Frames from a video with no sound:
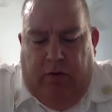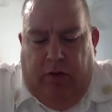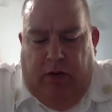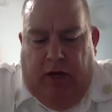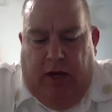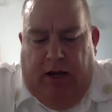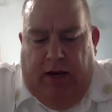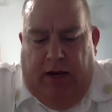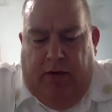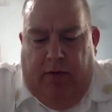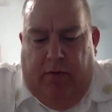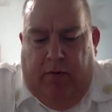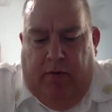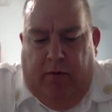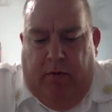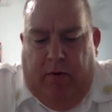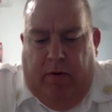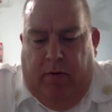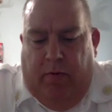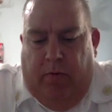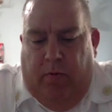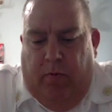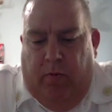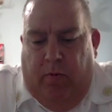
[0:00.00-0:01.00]

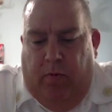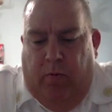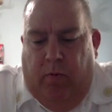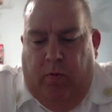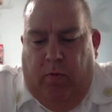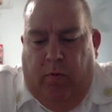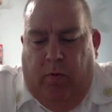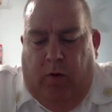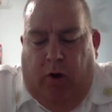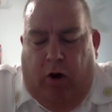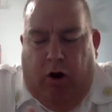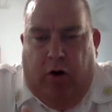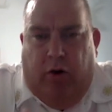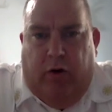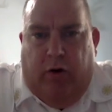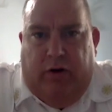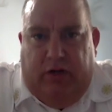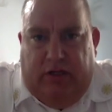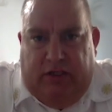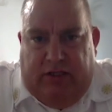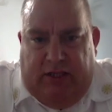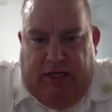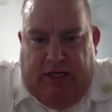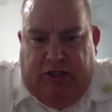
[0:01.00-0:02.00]
our
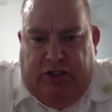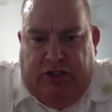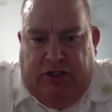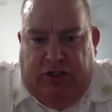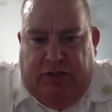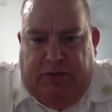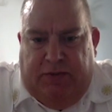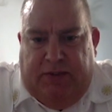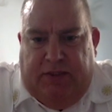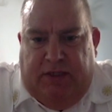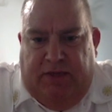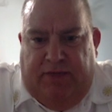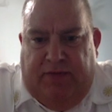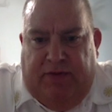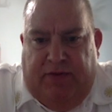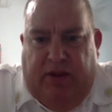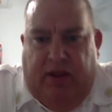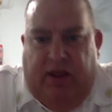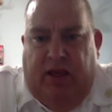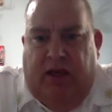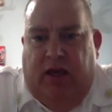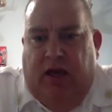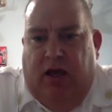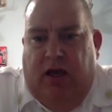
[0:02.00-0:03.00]
organization,
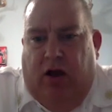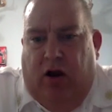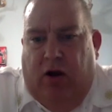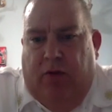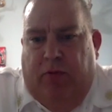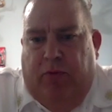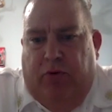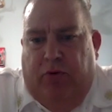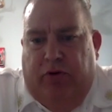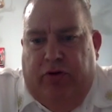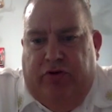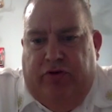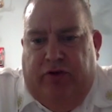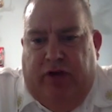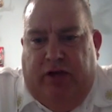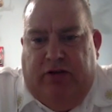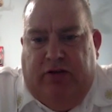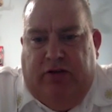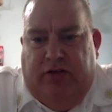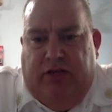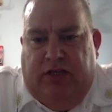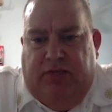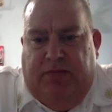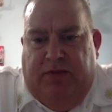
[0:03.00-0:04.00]
specifically our board of
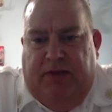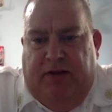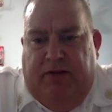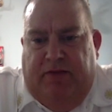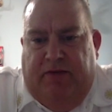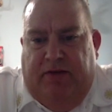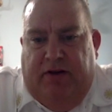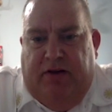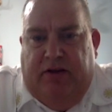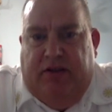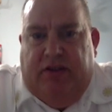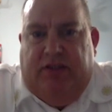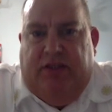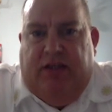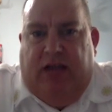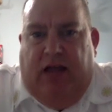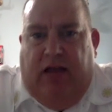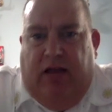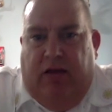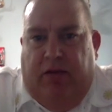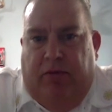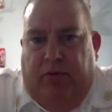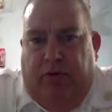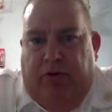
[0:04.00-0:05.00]
directors, has been a very
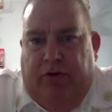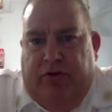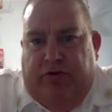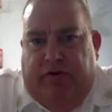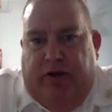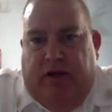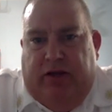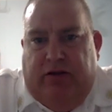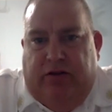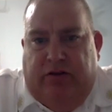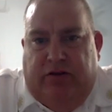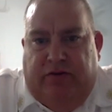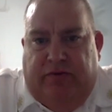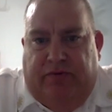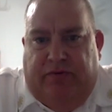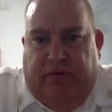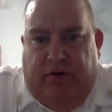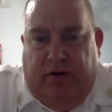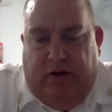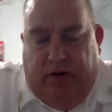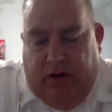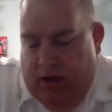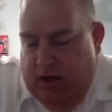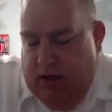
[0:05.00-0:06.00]
solid board of directors
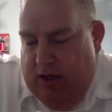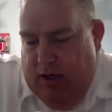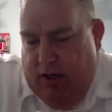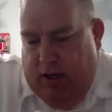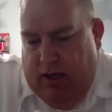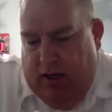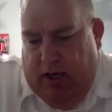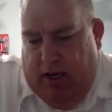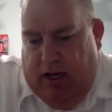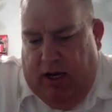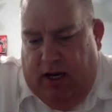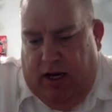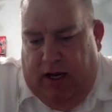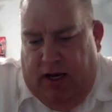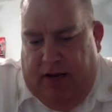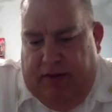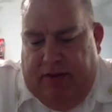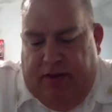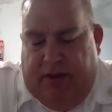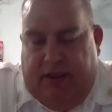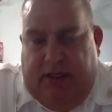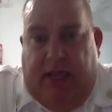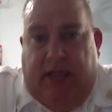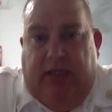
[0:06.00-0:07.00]
for
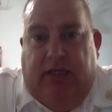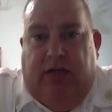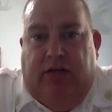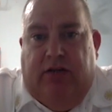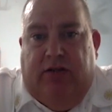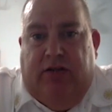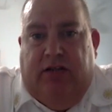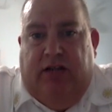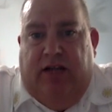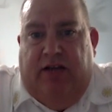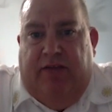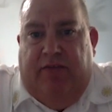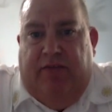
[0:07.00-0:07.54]
the 10 years that I've